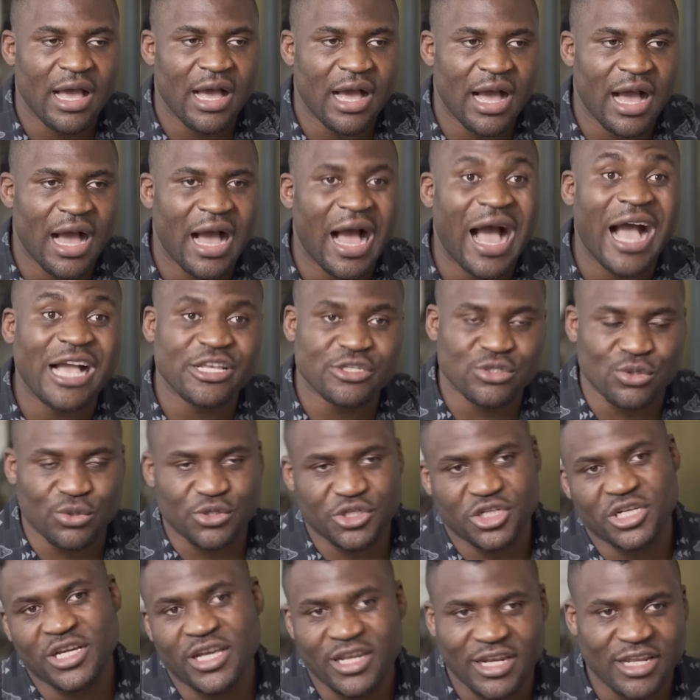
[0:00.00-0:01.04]
are
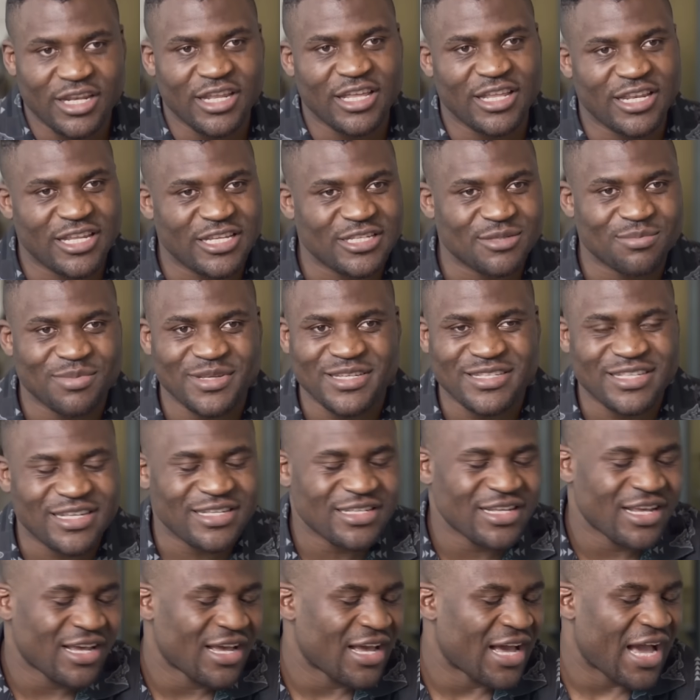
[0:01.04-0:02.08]
associated in his
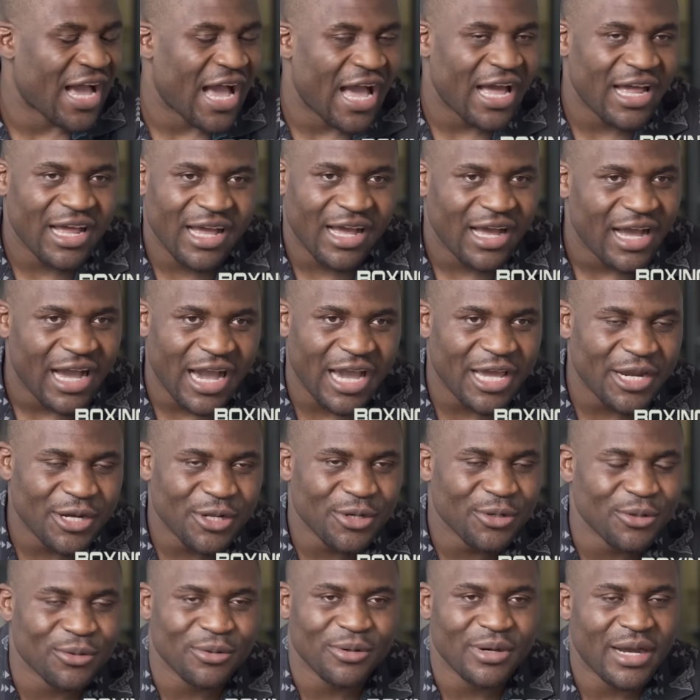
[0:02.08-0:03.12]
business? I, I
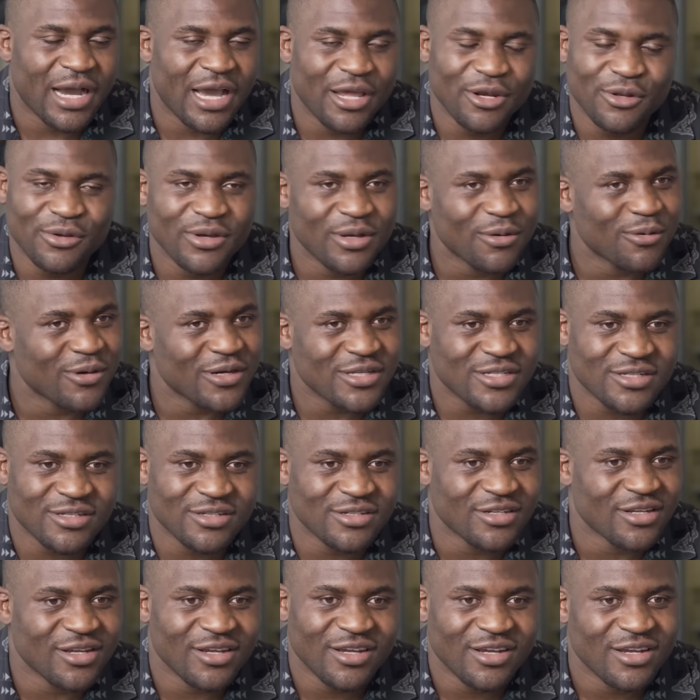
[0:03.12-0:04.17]
know. I knew it
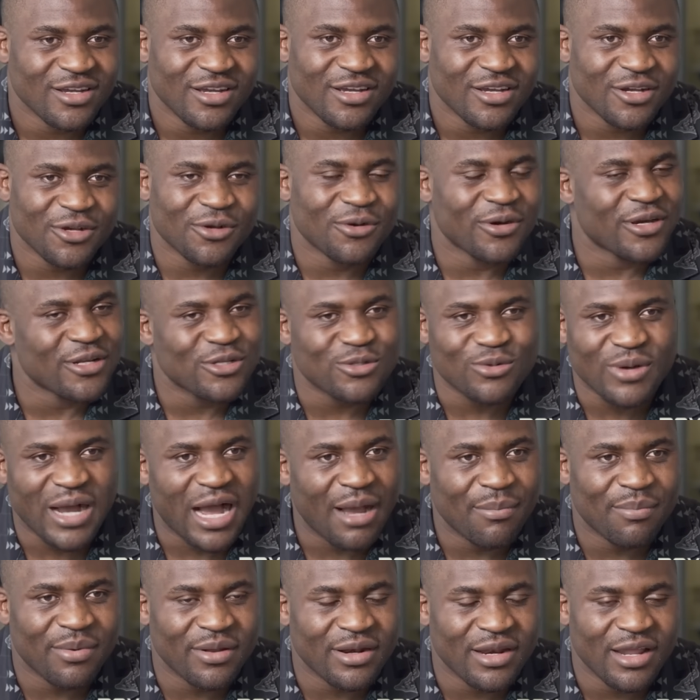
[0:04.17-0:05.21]
wasn't going to
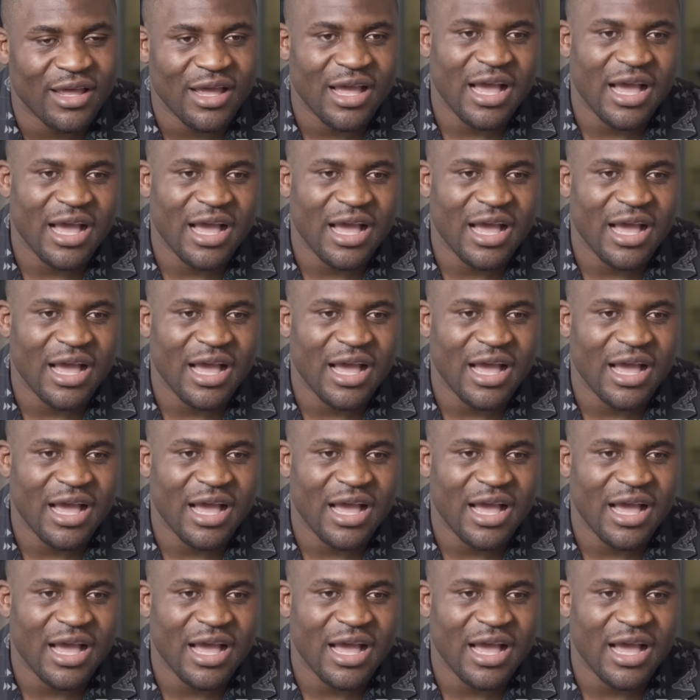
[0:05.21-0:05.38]
happen.